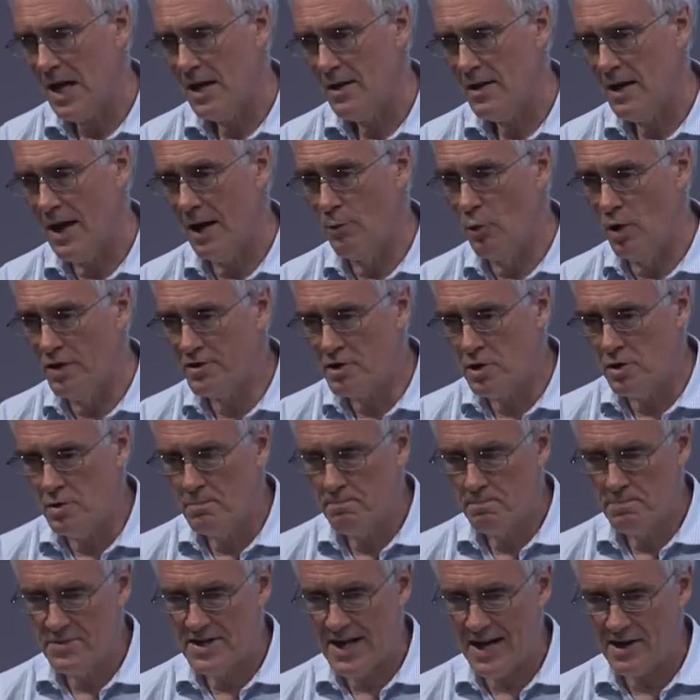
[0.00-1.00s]
Now, what do
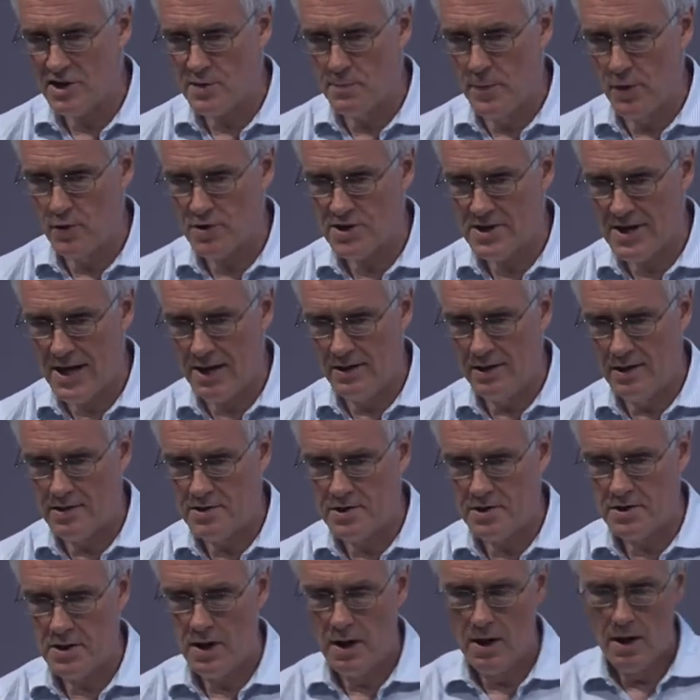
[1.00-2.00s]
textbooks tell
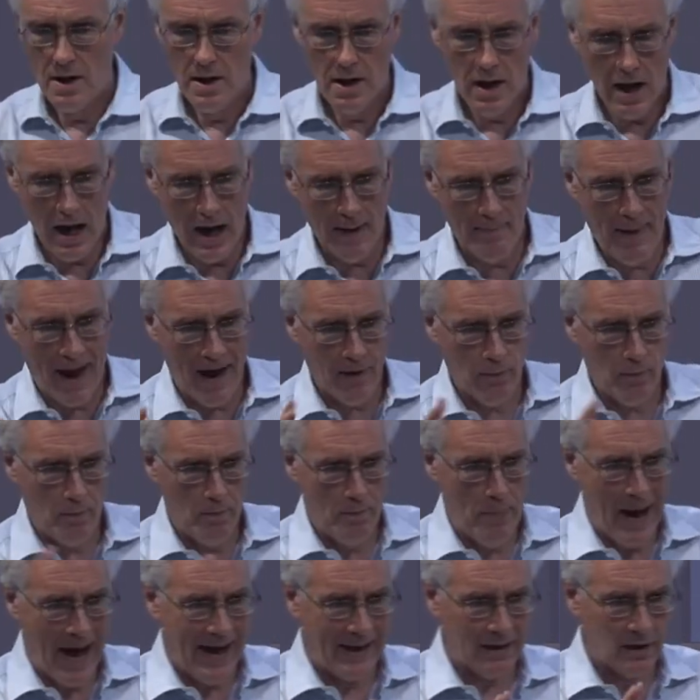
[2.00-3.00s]
us
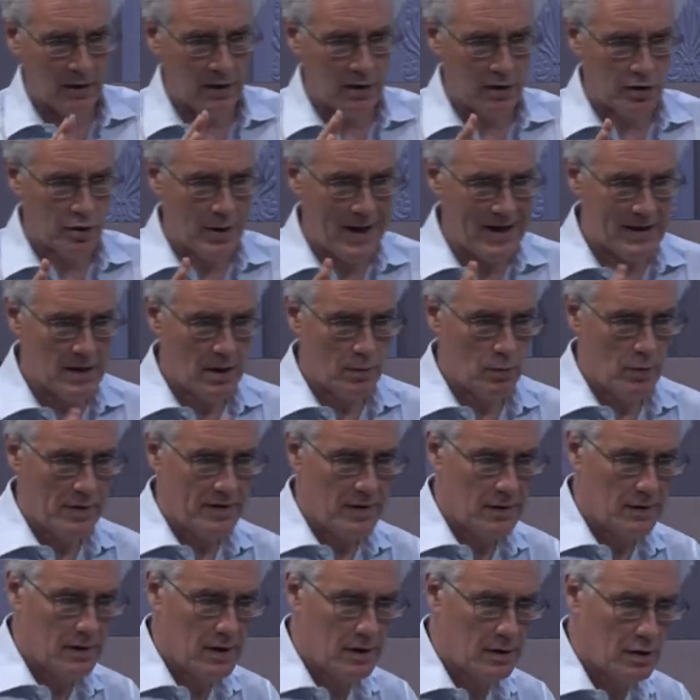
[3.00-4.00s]
about bank credit
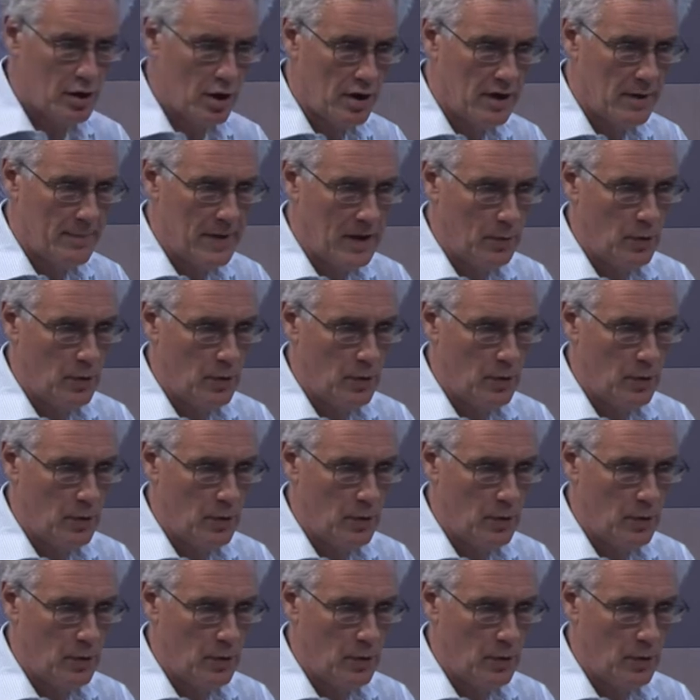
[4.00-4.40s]
within the economy?